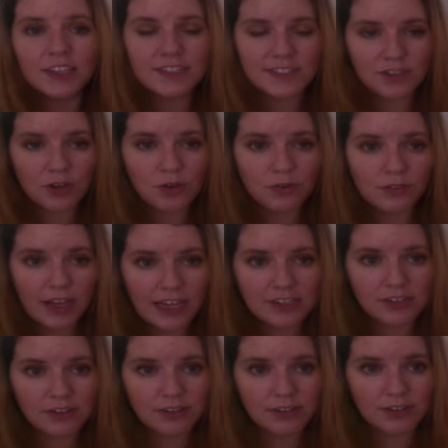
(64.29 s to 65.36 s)
There's no
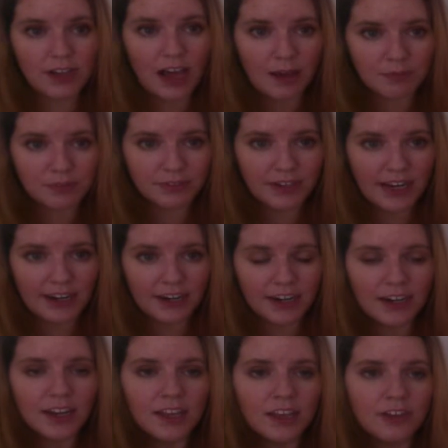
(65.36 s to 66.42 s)
logical operator.